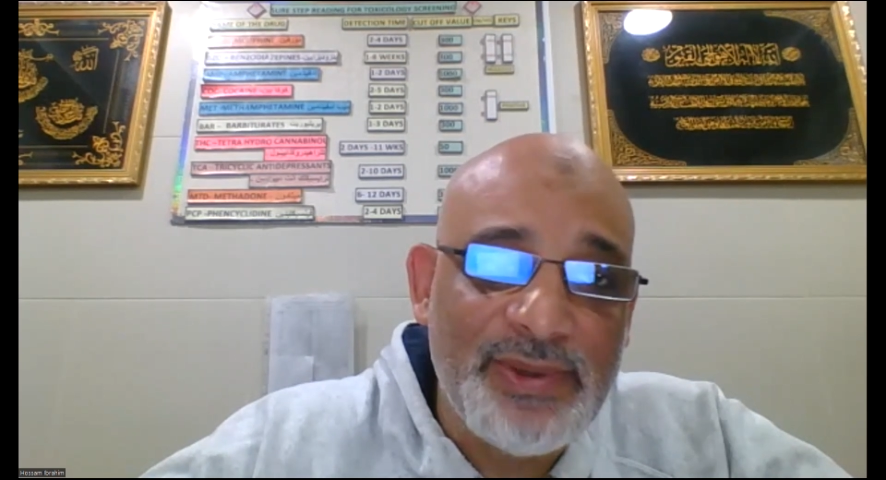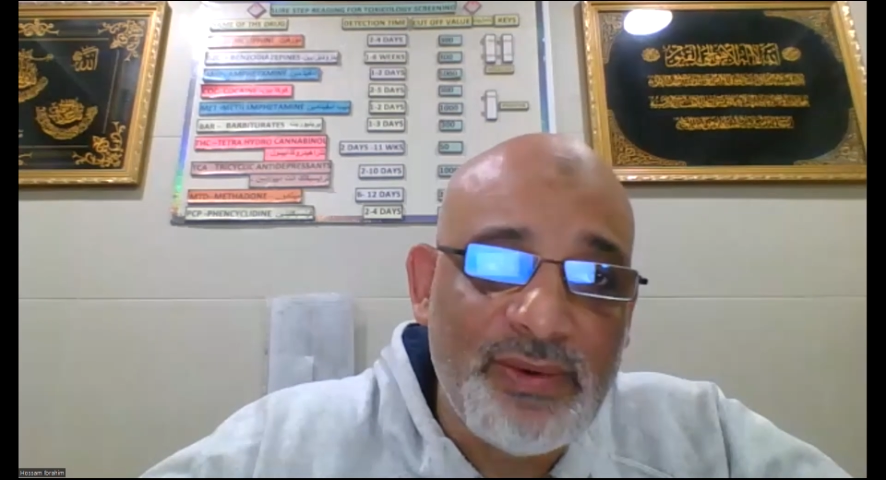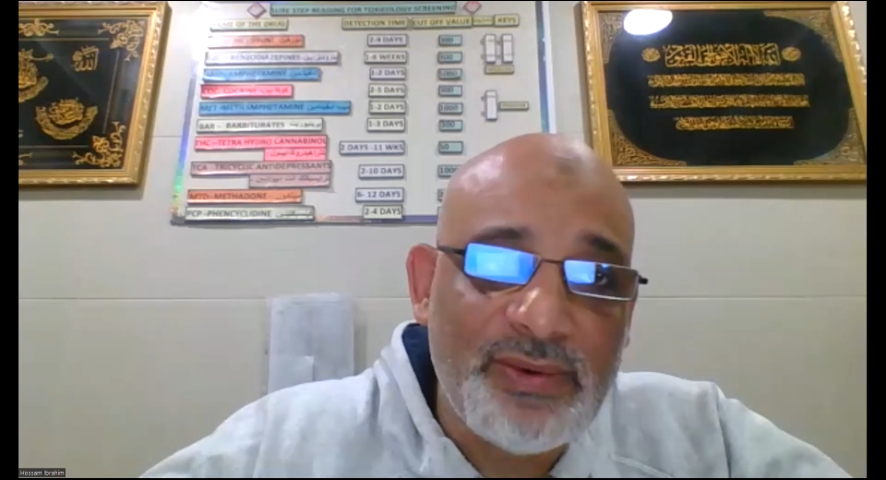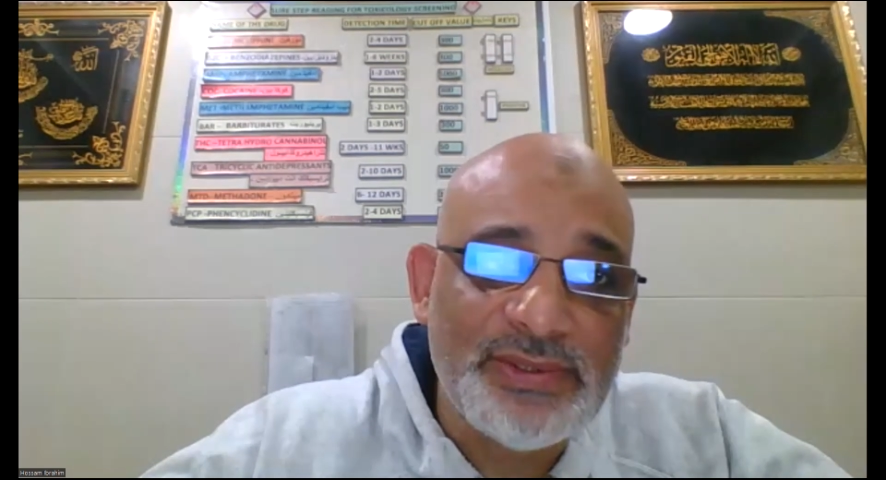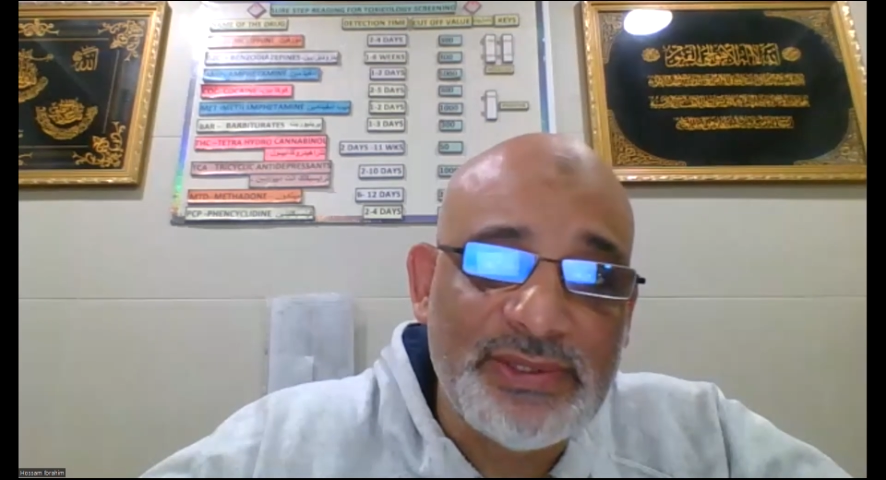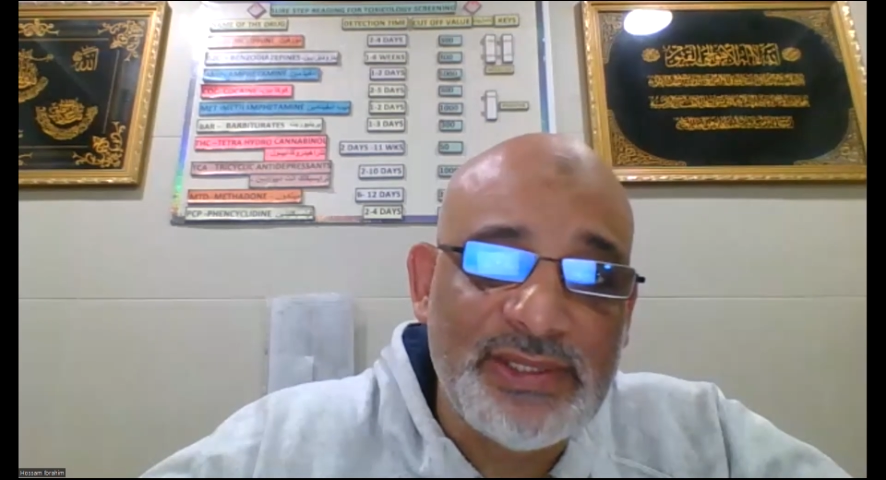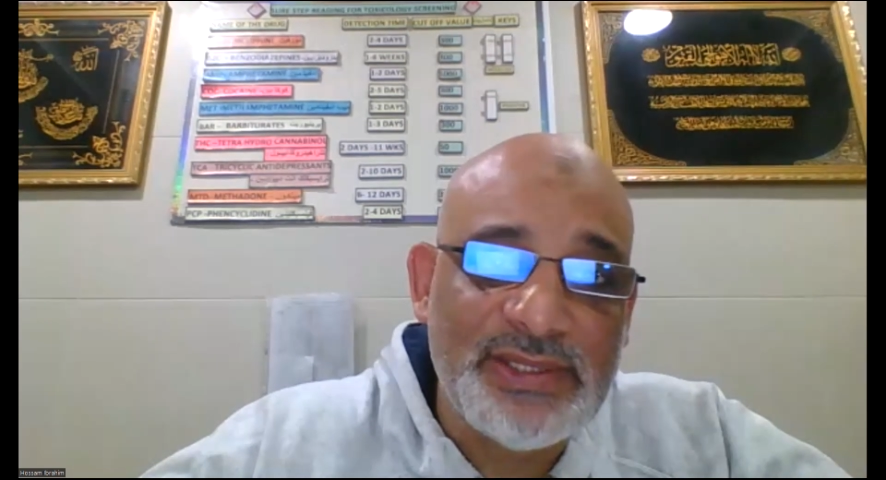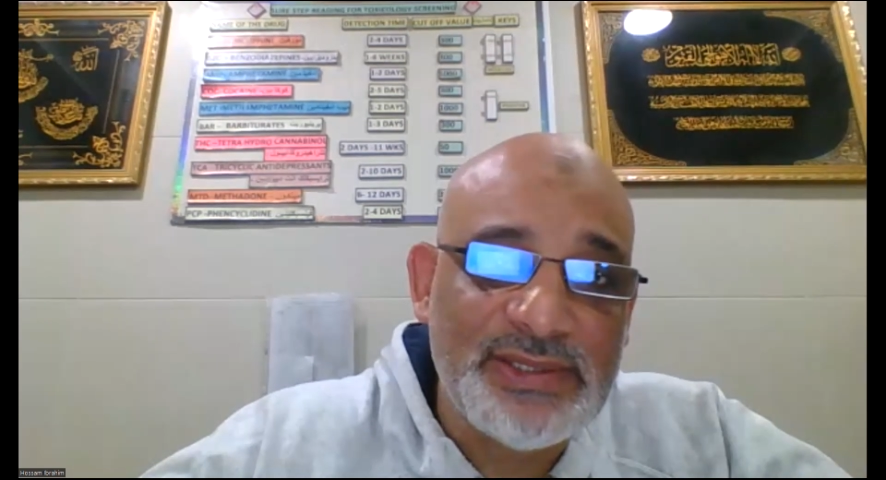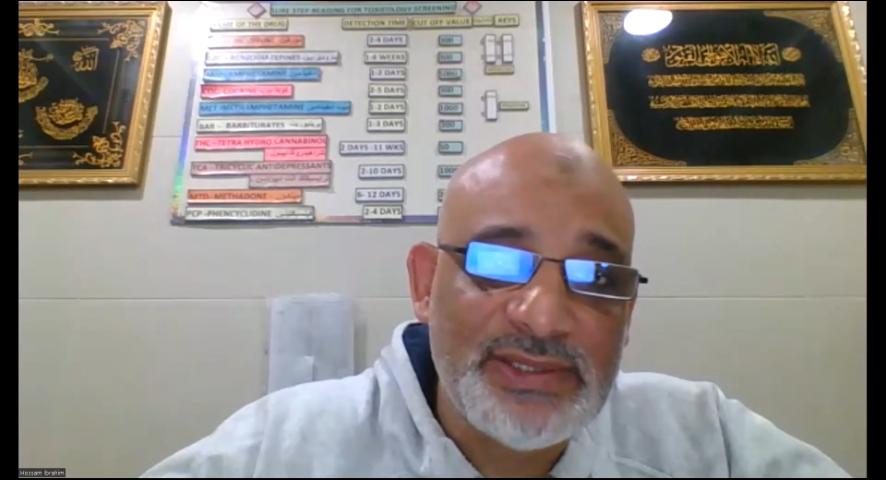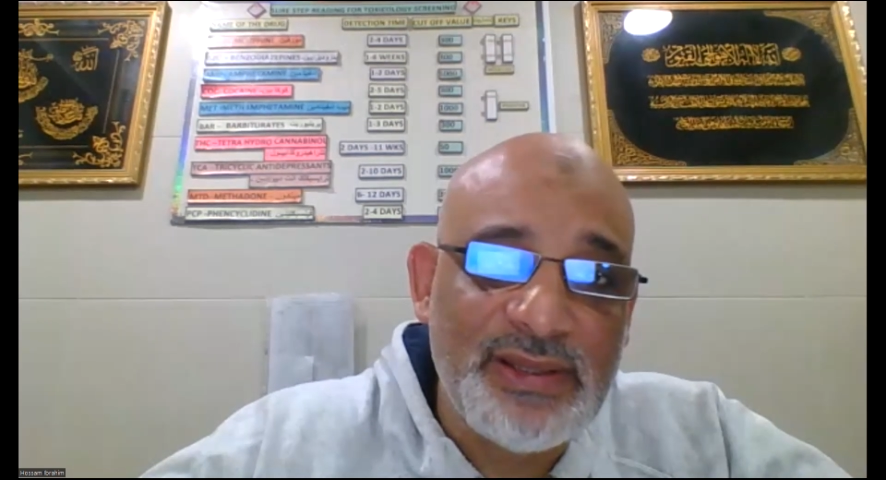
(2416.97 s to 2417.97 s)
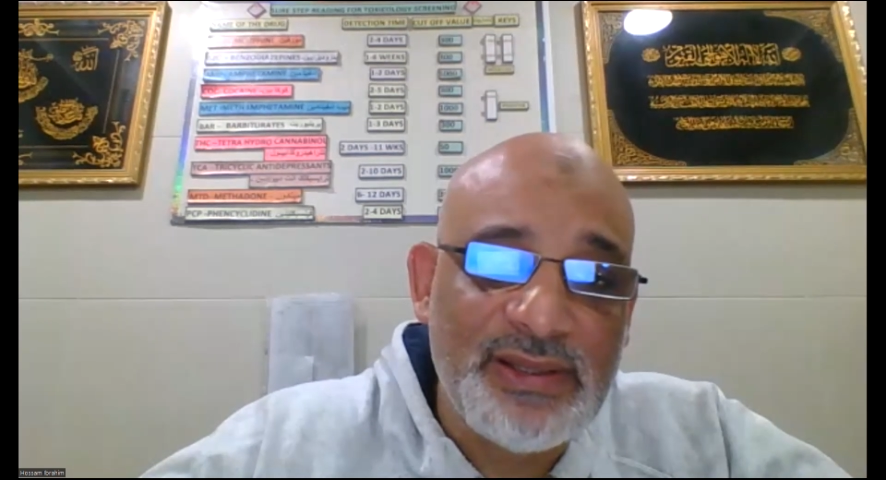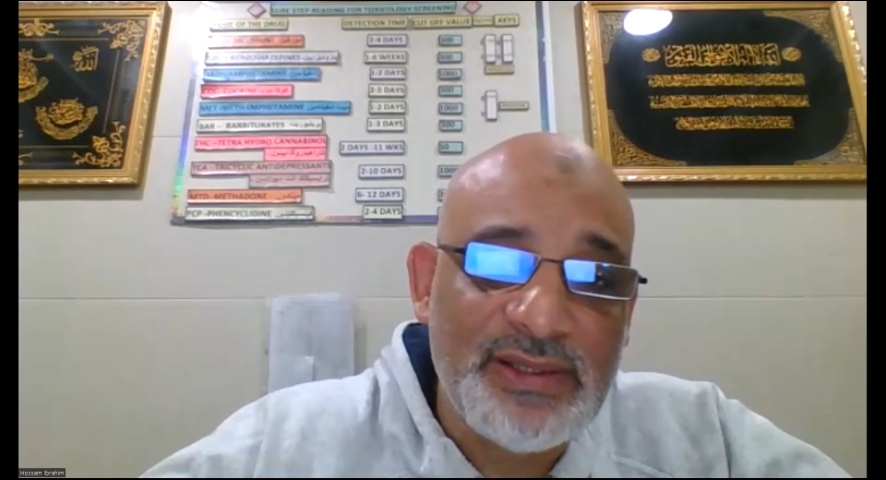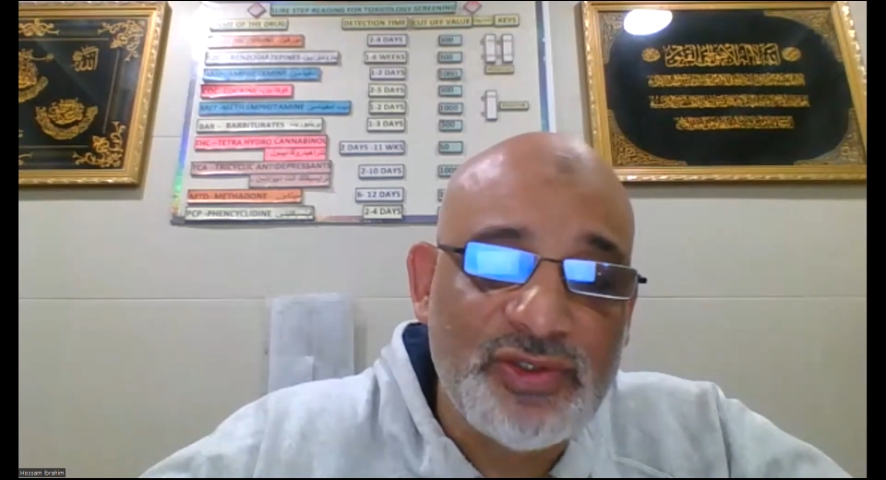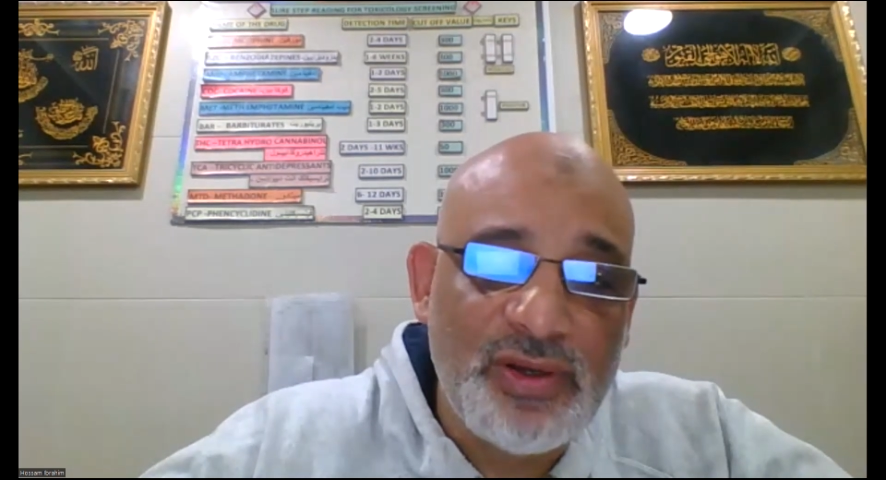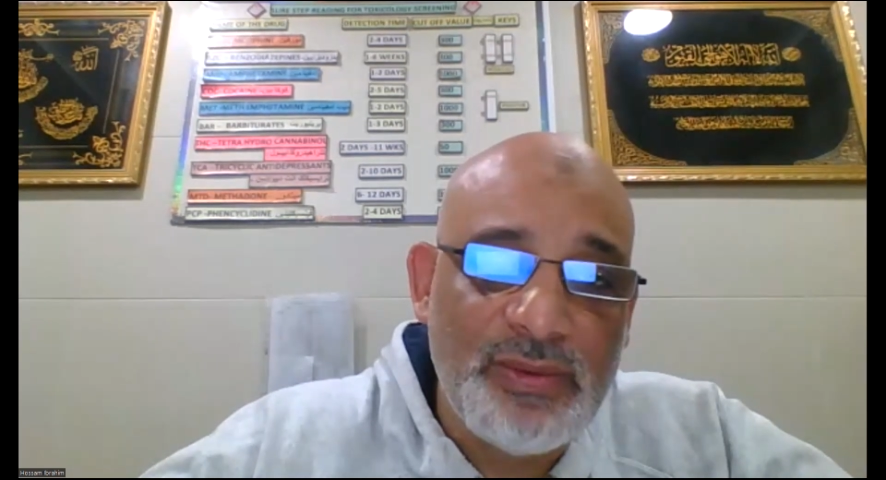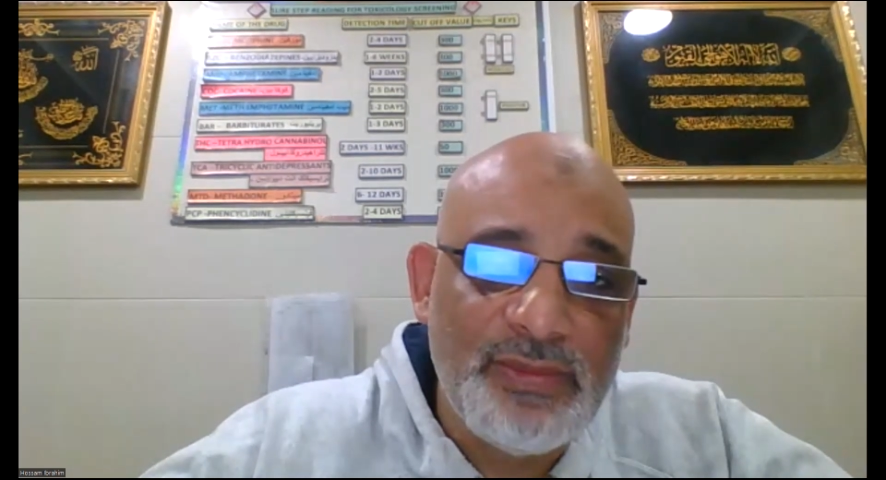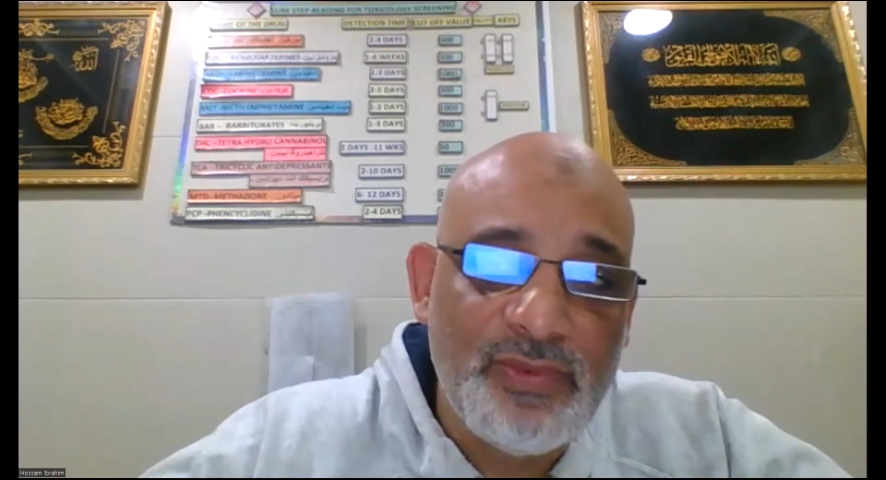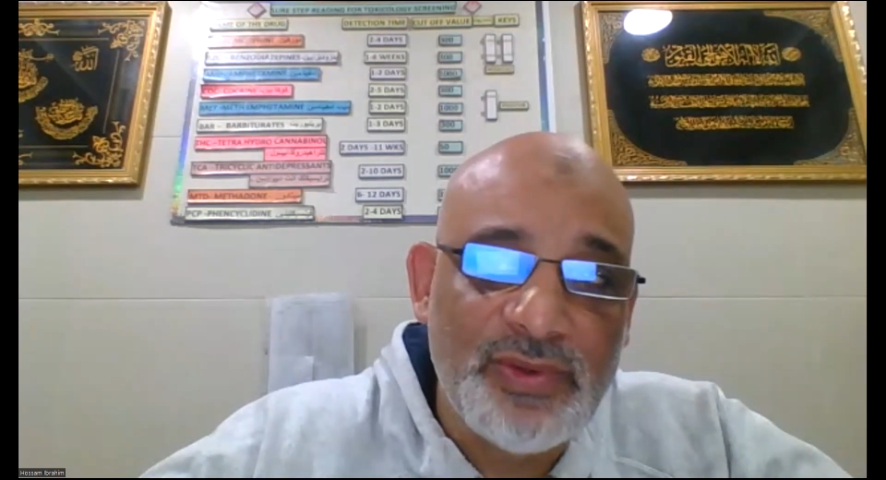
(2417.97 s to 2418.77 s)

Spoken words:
because this is their job.